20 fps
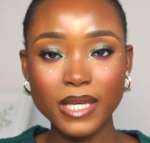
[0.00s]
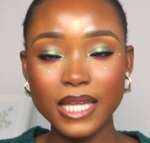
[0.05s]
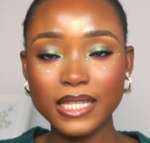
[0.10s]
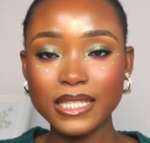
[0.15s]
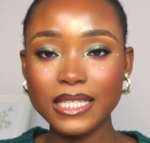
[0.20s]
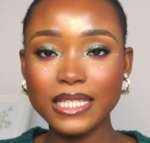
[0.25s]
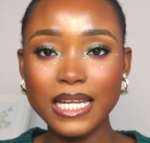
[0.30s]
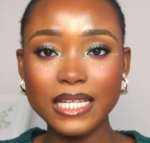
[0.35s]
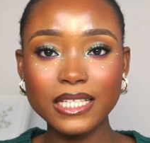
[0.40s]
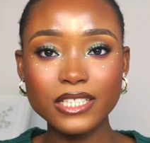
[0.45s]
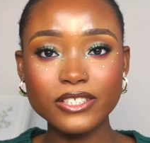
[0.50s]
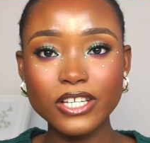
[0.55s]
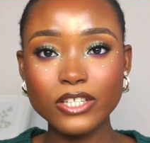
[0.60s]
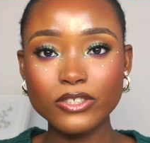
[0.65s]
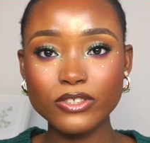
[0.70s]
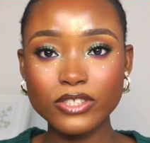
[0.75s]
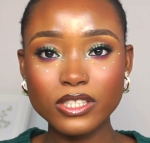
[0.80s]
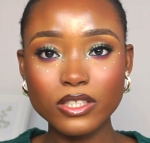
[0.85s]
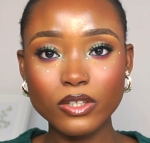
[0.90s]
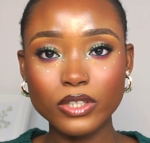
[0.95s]
And then I literally
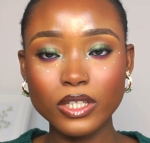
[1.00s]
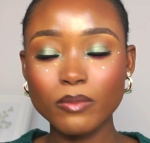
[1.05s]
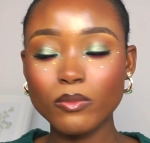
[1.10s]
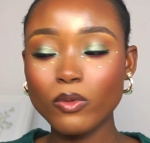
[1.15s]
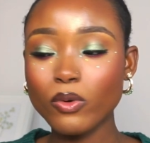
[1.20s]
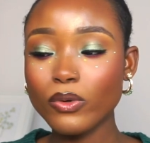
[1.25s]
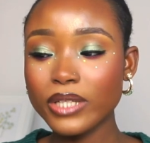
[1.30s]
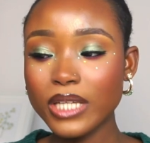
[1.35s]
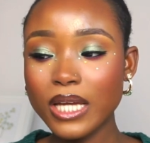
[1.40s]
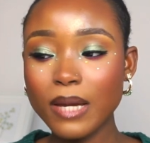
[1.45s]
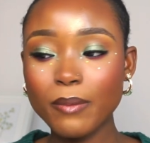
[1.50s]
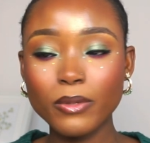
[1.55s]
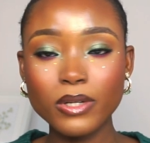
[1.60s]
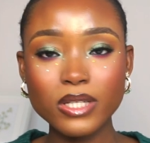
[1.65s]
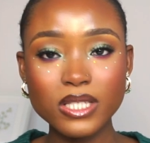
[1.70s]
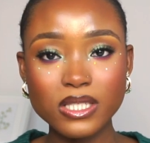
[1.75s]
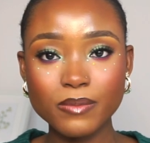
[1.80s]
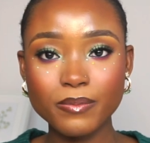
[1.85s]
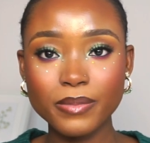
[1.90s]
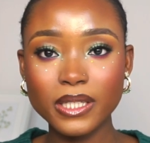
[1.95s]
just told them, oh yeah, I'm
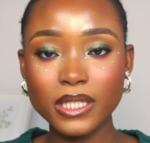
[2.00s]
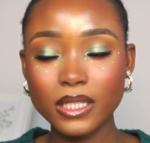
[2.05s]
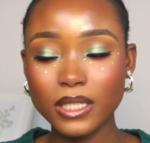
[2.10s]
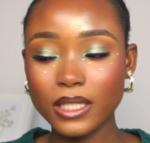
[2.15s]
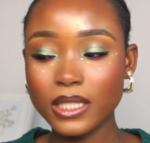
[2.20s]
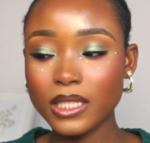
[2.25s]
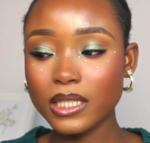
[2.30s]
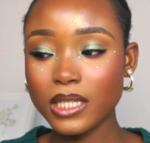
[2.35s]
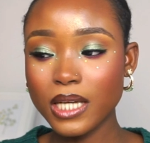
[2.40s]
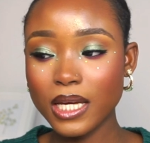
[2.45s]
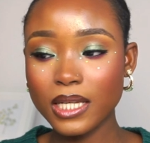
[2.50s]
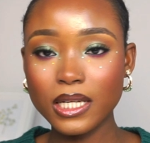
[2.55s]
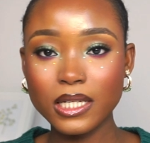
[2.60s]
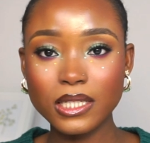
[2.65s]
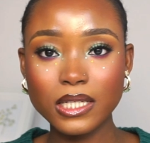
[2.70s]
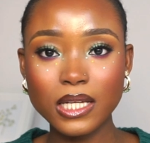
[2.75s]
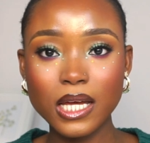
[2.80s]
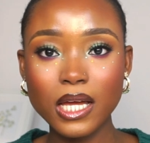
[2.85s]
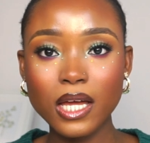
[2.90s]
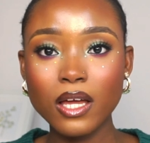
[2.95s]
going to be in
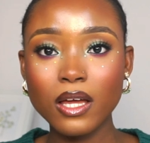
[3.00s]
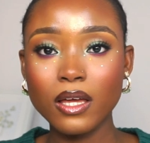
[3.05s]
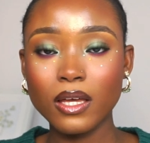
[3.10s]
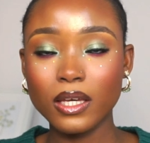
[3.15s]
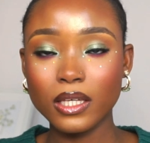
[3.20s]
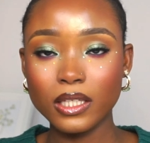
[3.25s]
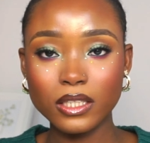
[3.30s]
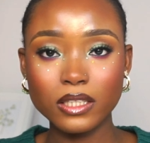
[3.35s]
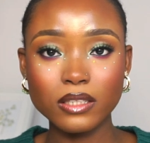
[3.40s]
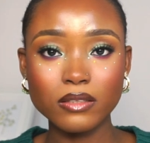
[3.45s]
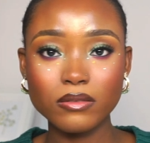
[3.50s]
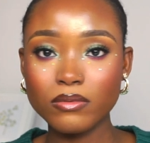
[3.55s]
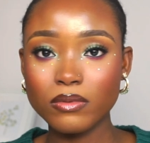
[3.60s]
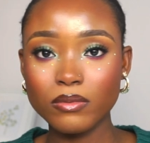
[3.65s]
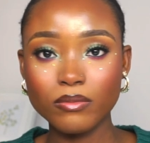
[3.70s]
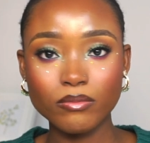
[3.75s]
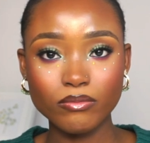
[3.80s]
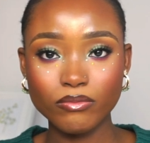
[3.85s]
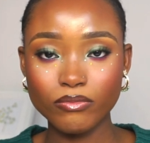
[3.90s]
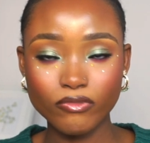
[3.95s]
Canada, in
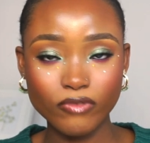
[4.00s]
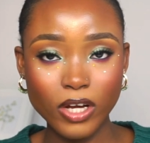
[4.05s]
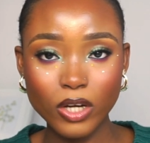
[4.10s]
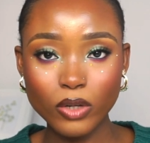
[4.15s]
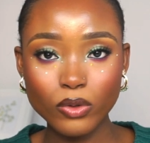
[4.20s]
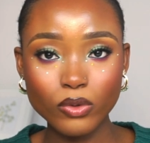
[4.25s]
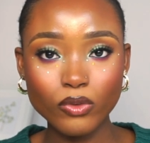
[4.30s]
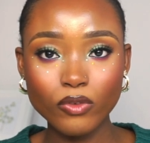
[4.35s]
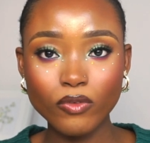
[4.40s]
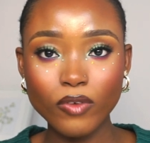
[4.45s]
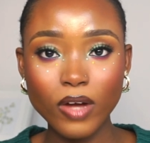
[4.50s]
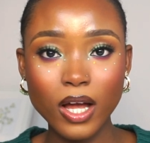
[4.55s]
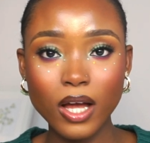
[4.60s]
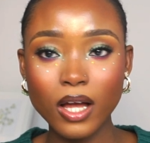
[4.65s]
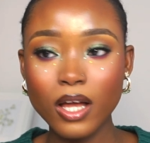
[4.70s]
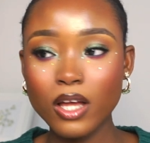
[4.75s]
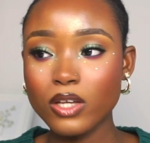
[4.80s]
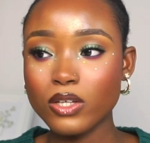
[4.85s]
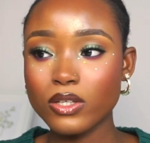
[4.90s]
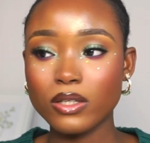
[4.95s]
Vancouver,
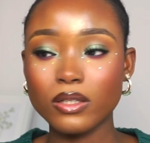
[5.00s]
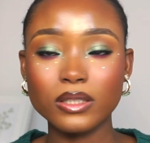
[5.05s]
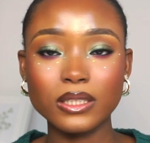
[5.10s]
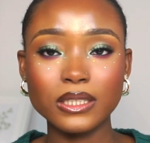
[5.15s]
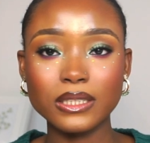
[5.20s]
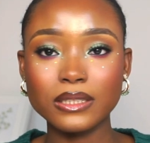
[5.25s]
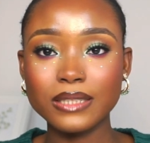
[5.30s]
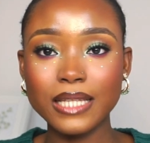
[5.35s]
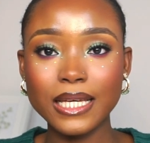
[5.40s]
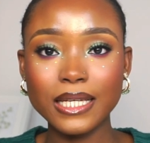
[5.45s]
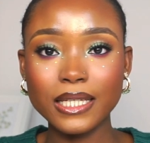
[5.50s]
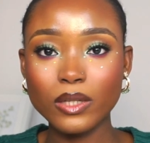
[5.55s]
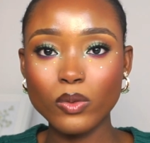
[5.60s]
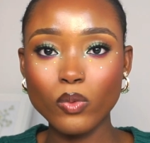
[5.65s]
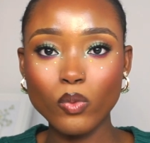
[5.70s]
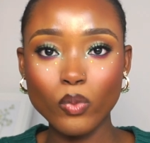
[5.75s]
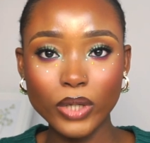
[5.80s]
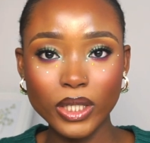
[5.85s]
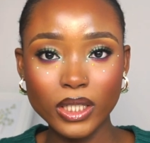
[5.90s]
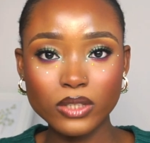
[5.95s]
in like a
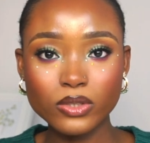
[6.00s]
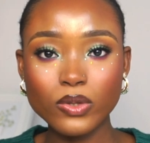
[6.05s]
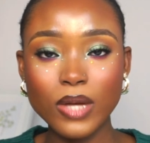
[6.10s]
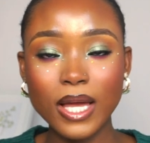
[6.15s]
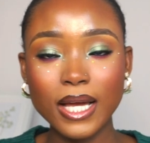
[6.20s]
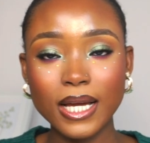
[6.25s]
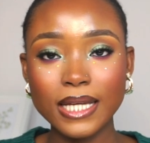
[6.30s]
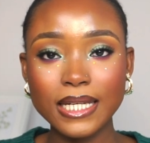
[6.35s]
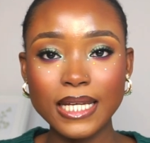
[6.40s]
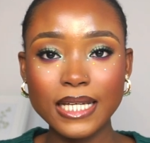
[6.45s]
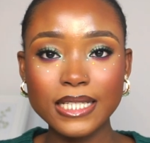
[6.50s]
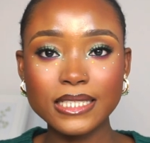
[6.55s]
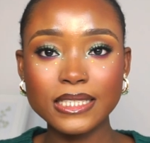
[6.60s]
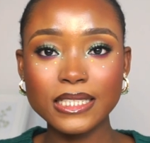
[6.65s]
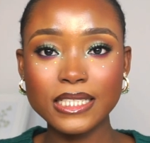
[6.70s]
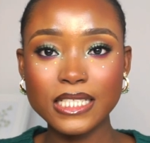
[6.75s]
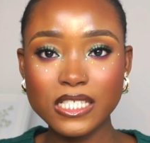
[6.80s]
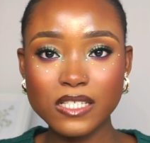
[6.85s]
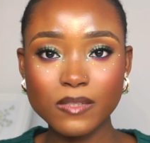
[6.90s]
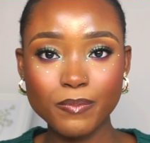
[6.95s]
week, so I can
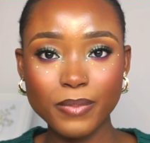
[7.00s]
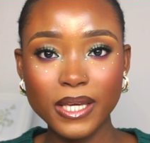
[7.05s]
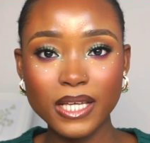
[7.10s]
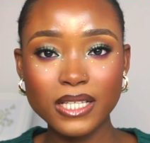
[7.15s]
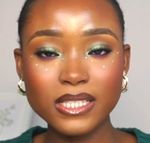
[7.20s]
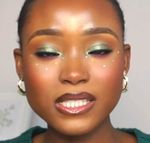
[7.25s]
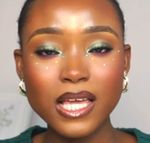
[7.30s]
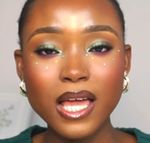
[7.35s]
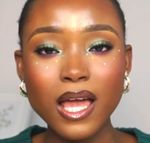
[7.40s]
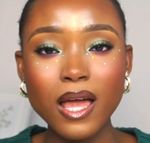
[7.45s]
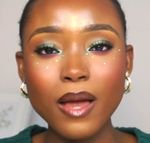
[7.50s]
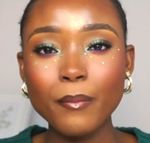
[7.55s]
actually inspect.